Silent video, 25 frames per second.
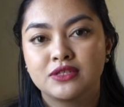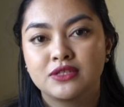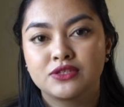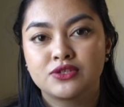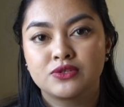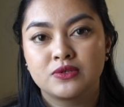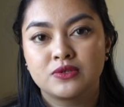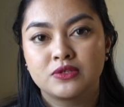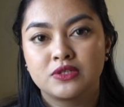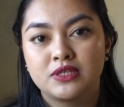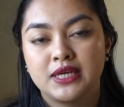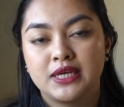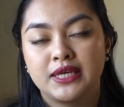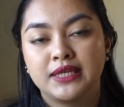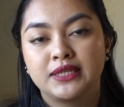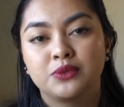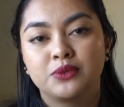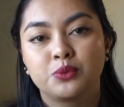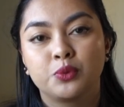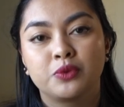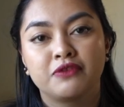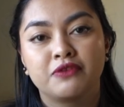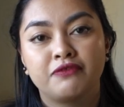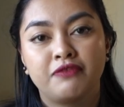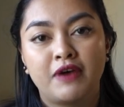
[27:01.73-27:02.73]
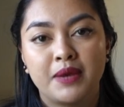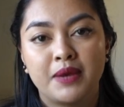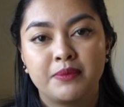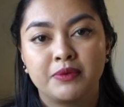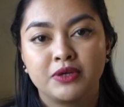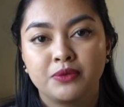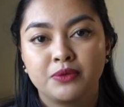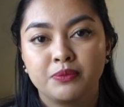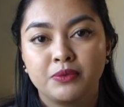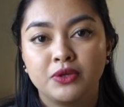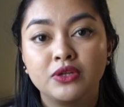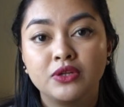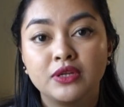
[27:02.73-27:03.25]
associated with the fiber
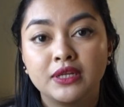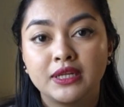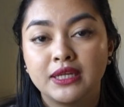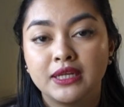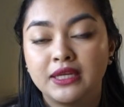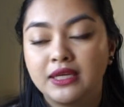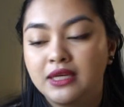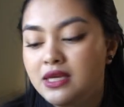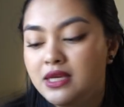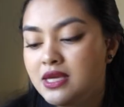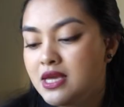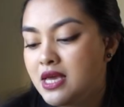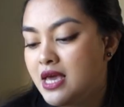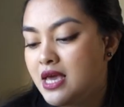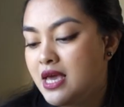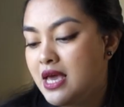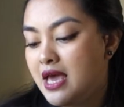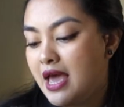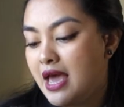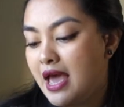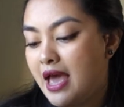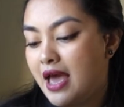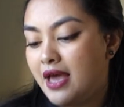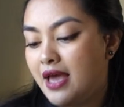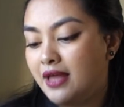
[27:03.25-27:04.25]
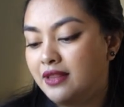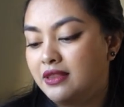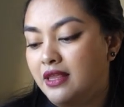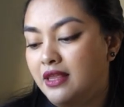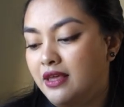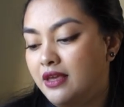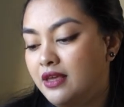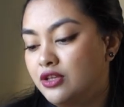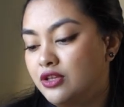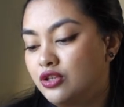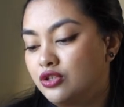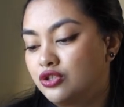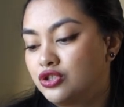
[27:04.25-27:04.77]
community. And
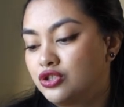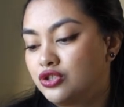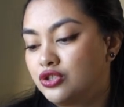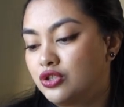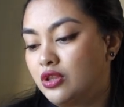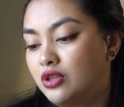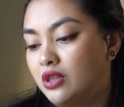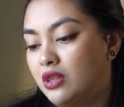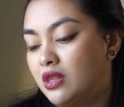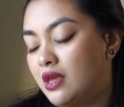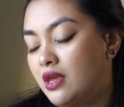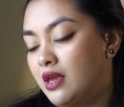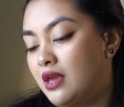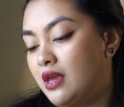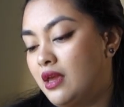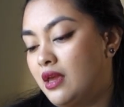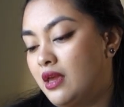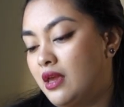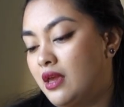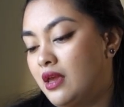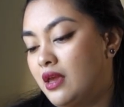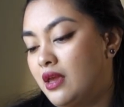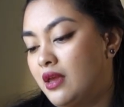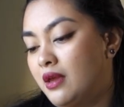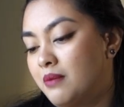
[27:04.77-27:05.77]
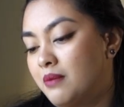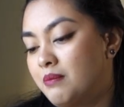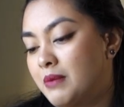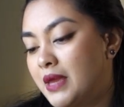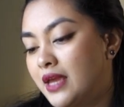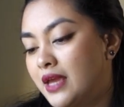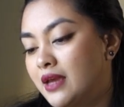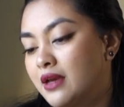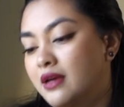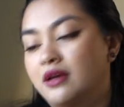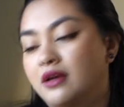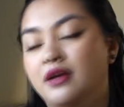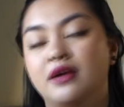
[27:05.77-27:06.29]
they
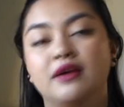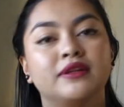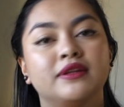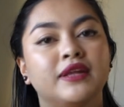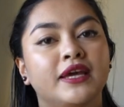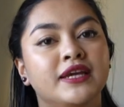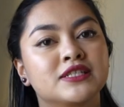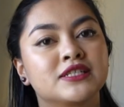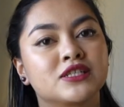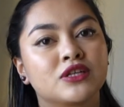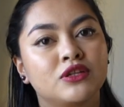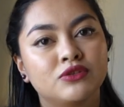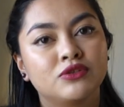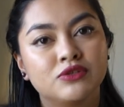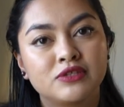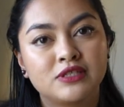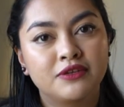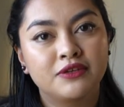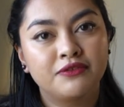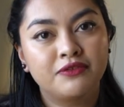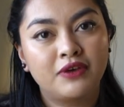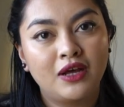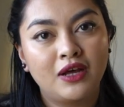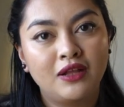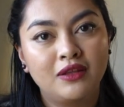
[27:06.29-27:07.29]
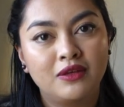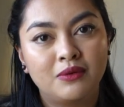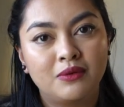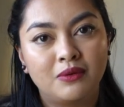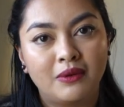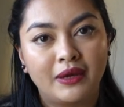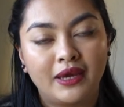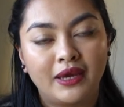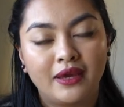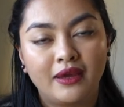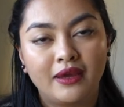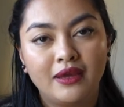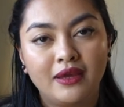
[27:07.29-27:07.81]
make an exclusive
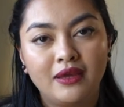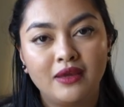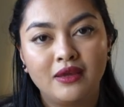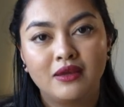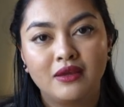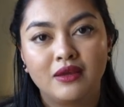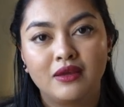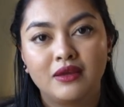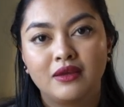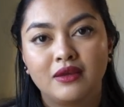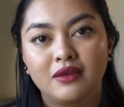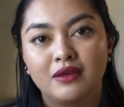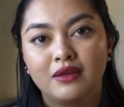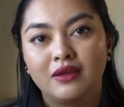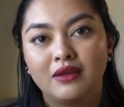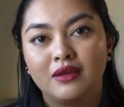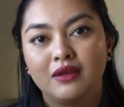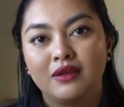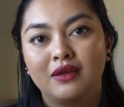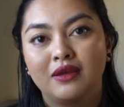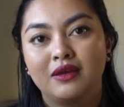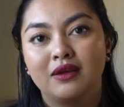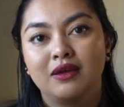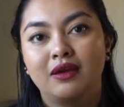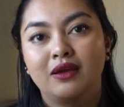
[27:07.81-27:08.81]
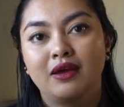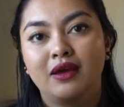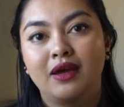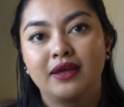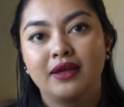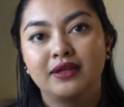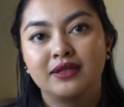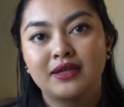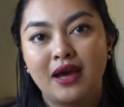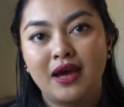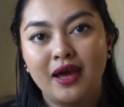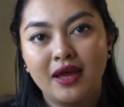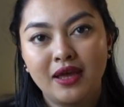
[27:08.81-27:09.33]
colorway.
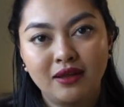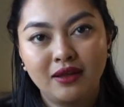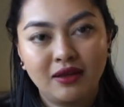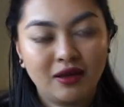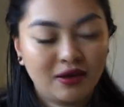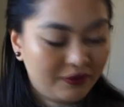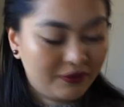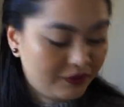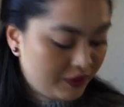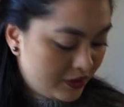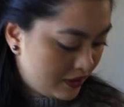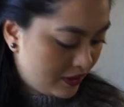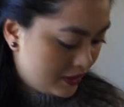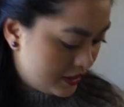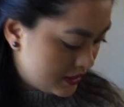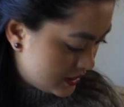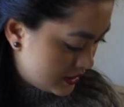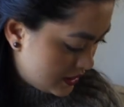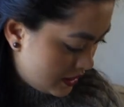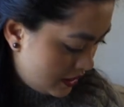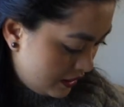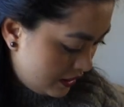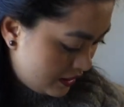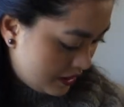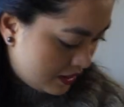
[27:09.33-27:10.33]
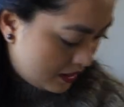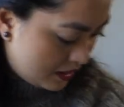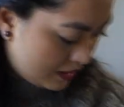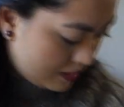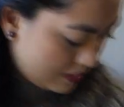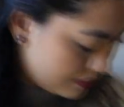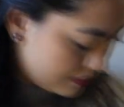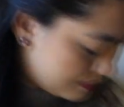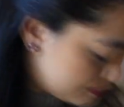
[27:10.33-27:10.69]
And I loved this color.